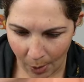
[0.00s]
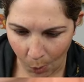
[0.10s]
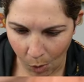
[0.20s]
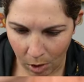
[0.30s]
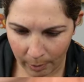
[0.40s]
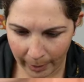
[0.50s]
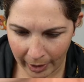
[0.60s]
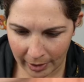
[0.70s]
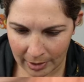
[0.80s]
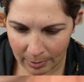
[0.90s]

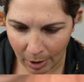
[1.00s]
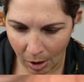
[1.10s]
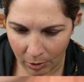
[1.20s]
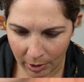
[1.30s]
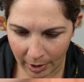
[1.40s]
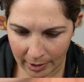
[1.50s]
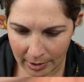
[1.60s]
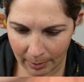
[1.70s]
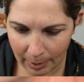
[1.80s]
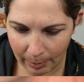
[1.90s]
Watermelon, some coconut,
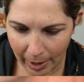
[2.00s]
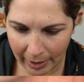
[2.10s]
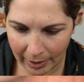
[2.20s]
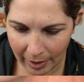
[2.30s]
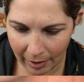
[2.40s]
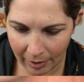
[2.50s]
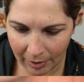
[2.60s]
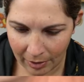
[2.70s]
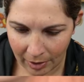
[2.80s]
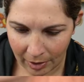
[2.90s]
something back there.
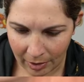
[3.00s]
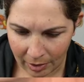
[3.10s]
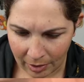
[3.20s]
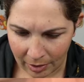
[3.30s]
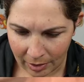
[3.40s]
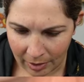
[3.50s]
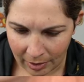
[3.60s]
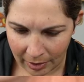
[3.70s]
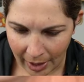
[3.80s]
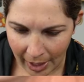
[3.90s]

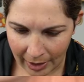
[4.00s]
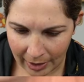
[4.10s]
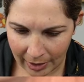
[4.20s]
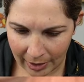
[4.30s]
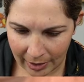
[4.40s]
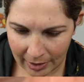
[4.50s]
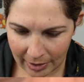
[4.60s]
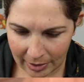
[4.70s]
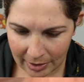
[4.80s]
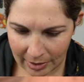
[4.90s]
That
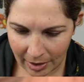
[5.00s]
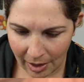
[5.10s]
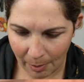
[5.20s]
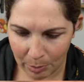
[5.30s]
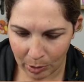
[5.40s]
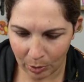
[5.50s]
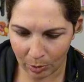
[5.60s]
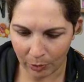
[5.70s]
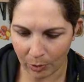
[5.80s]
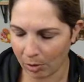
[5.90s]
is a
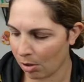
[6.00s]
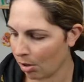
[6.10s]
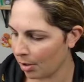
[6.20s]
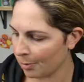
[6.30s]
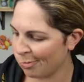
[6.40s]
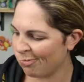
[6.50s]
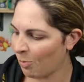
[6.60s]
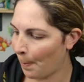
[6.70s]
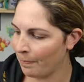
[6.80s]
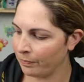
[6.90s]
beautiful card.
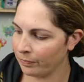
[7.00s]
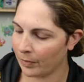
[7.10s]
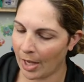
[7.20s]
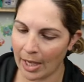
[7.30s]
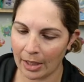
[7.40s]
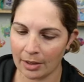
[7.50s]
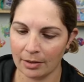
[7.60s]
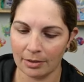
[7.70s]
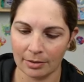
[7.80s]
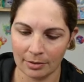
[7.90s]
And
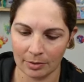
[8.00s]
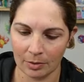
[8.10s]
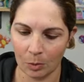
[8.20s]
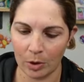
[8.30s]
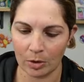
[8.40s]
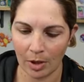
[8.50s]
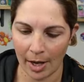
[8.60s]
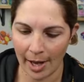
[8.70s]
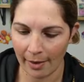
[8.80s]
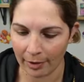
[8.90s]
we do not
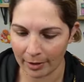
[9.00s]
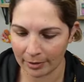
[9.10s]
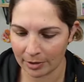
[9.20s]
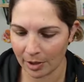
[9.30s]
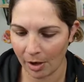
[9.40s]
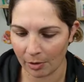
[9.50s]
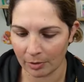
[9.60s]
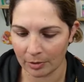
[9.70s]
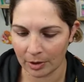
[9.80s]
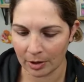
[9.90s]
have it. So
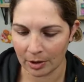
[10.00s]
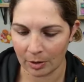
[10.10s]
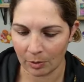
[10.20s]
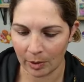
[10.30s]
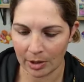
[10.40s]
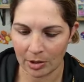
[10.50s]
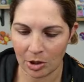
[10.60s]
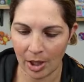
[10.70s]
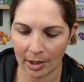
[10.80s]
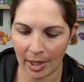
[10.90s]
we get to
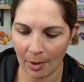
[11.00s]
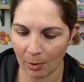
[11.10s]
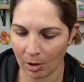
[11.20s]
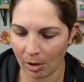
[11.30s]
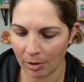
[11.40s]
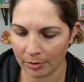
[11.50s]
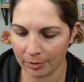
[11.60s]
check that one off.